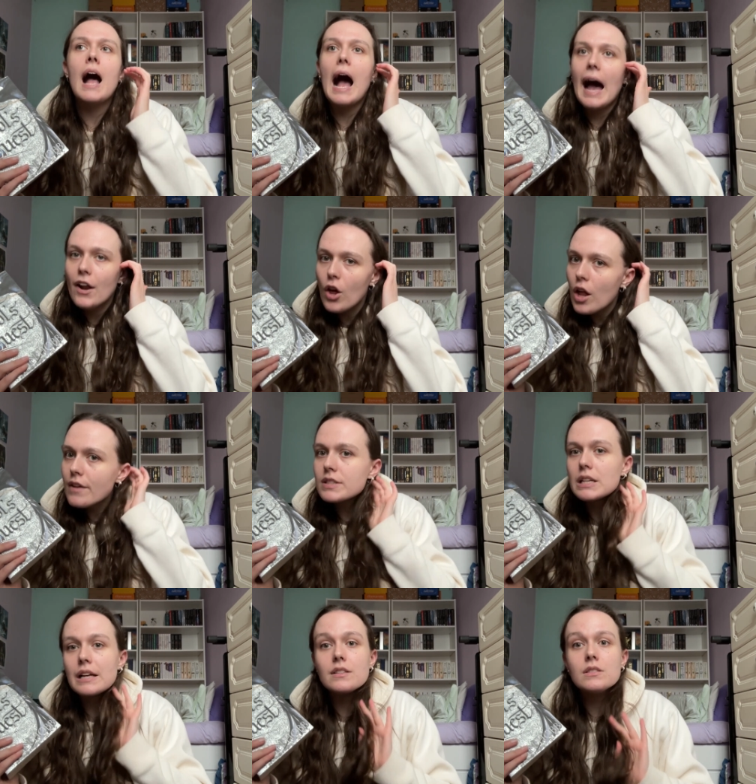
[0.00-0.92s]
and all of a
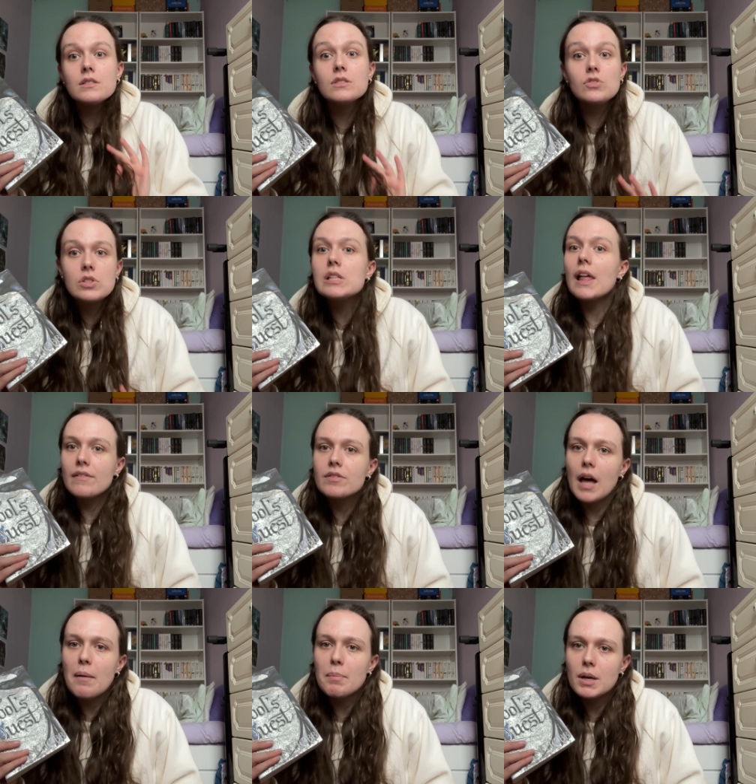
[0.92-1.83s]
sudden she loved
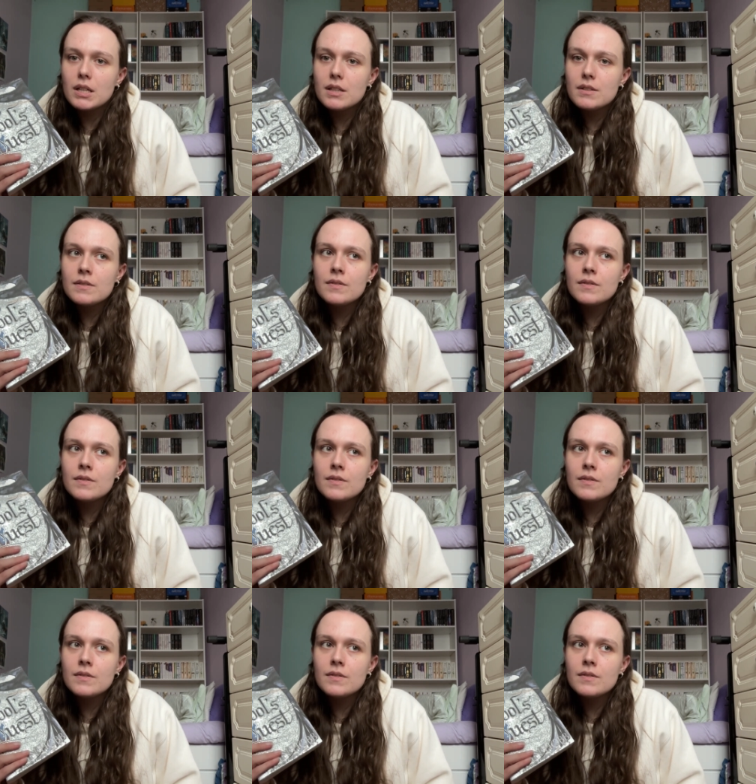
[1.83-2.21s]
that book.